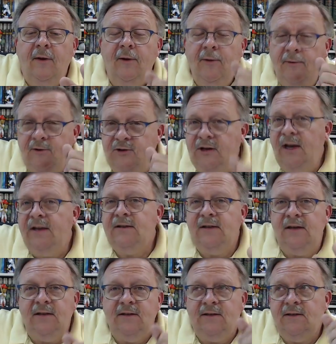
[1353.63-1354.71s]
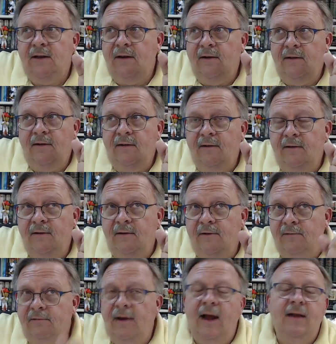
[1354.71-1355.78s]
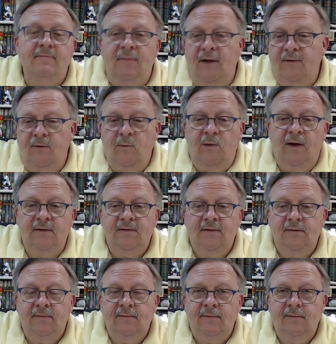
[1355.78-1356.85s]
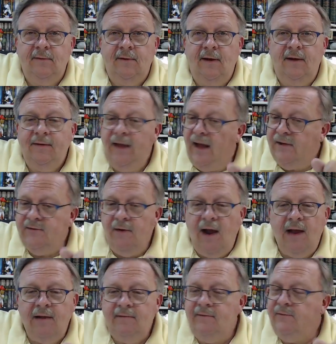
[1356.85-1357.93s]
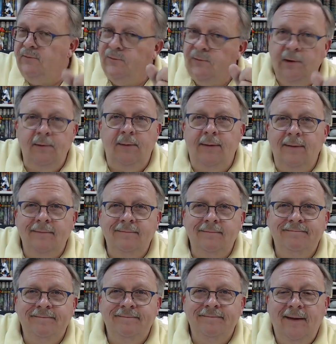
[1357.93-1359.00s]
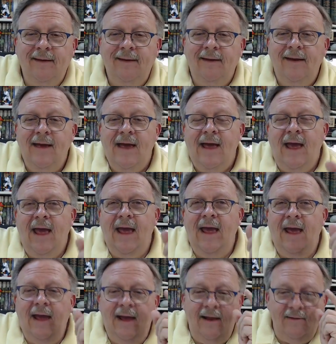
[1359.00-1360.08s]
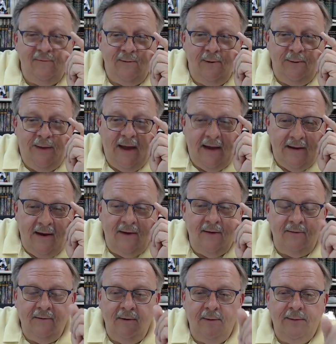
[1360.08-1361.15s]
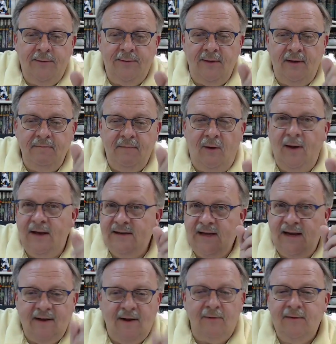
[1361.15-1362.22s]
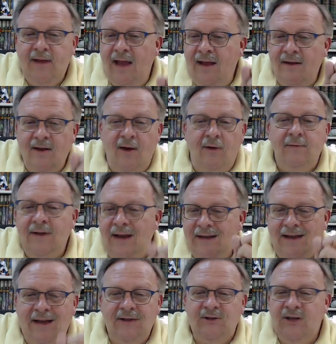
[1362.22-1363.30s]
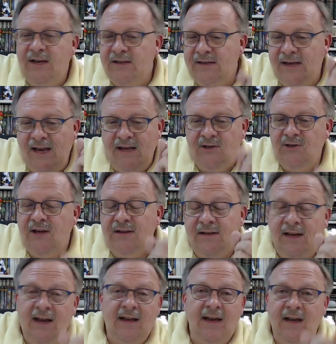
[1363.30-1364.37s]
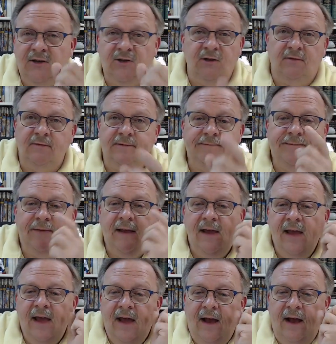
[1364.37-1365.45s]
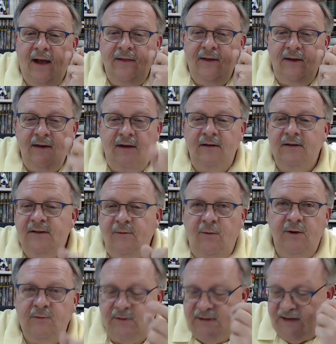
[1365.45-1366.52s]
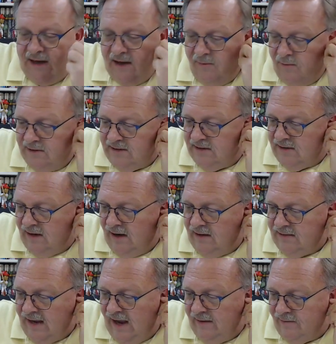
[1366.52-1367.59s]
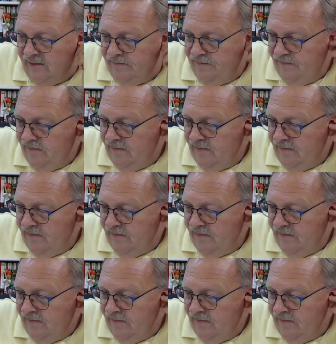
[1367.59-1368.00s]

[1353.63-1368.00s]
who Jesse's grandmother was. That's right, Ruth. And Ruth and Boaz had Onan had Jesse, and Jesse had 8 children, the youngest of which was David.